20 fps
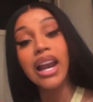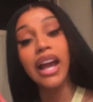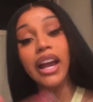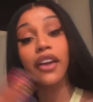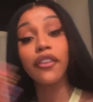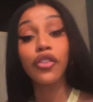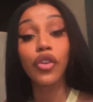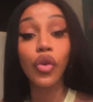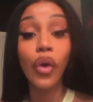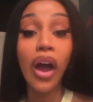
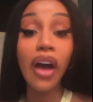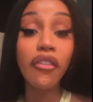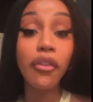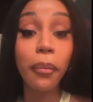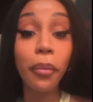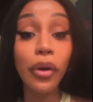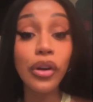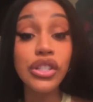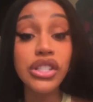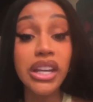Like if you don't have
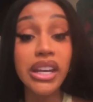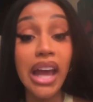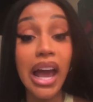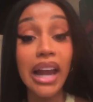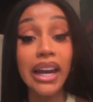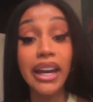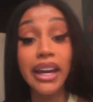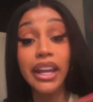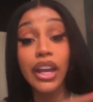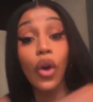a
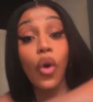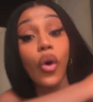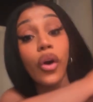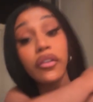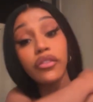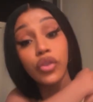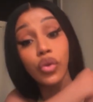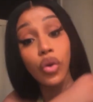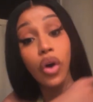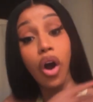personality,
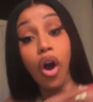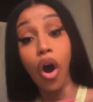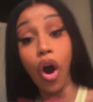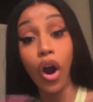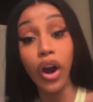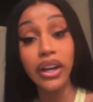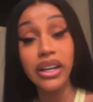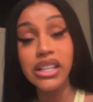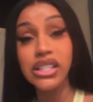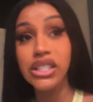or if you're an
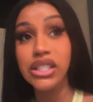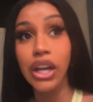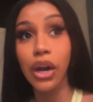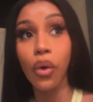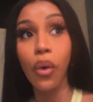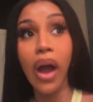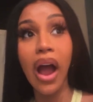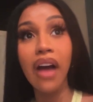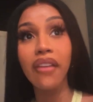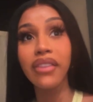artist
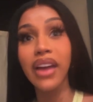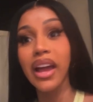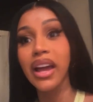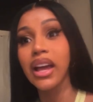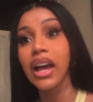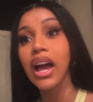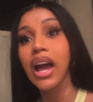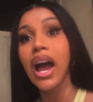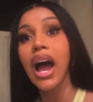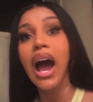that don't have
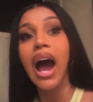like